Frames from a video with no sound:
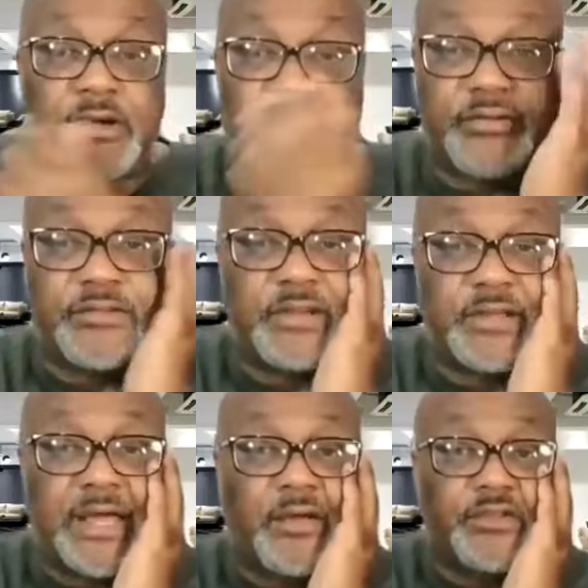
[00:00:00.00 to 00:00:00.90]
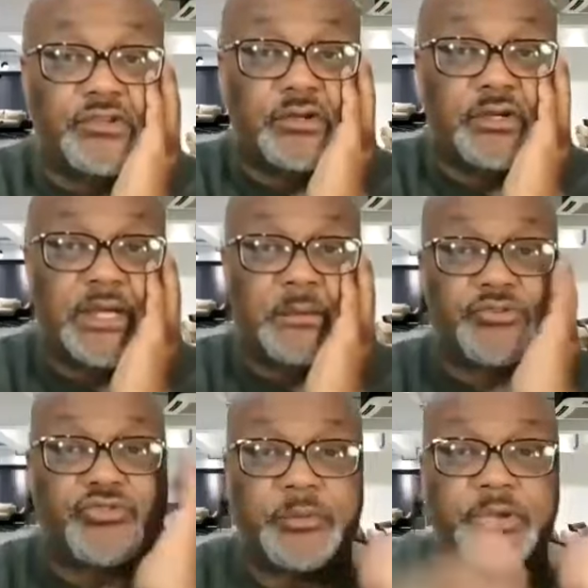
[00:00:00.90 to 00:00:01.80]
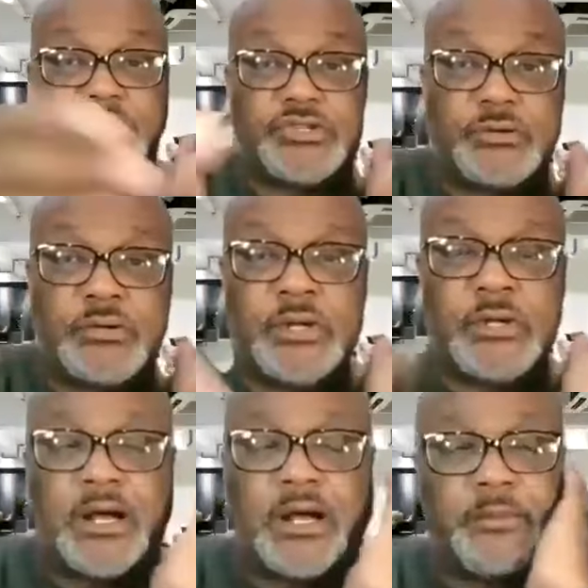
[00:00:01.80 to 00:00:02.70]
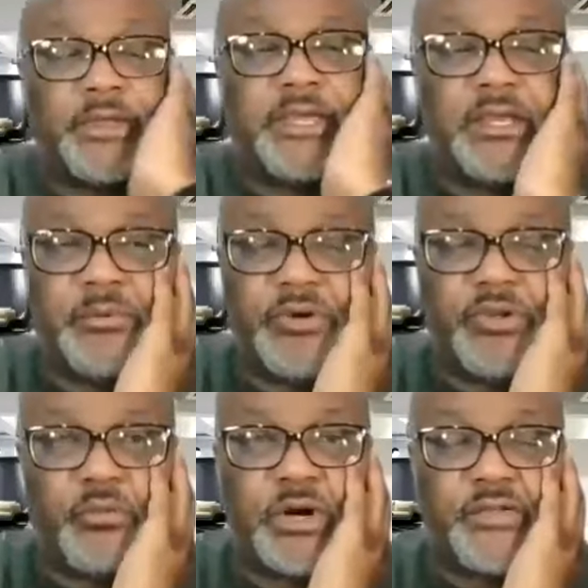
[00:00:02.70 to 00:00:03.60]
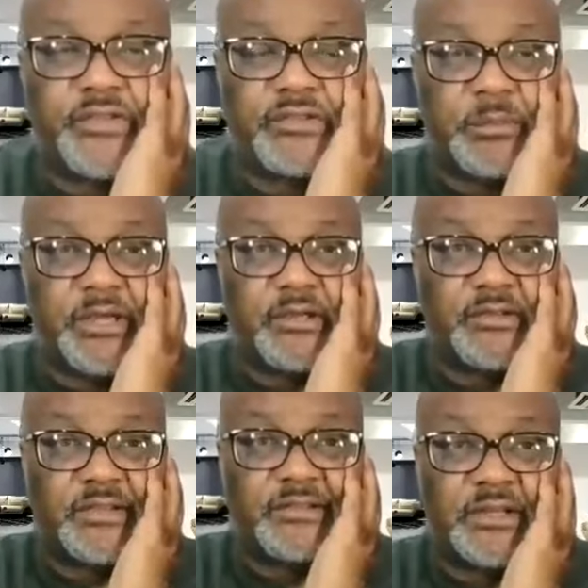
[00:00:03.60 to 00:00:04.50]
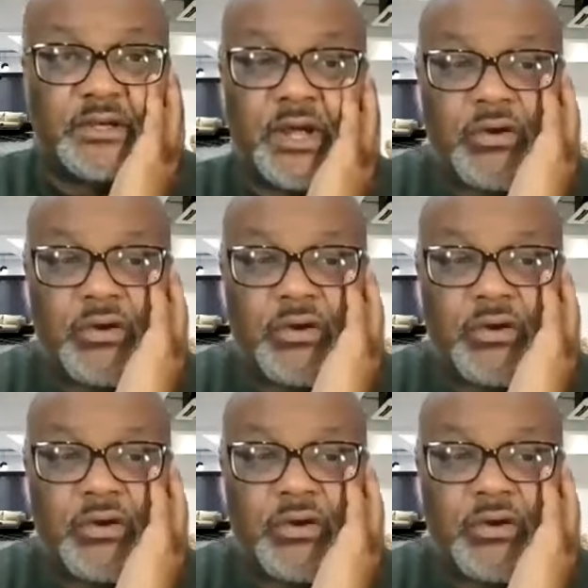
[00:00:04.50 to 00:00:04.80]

If it's an account that you can keep contributing to, um, the key to building wealth is to be consistent.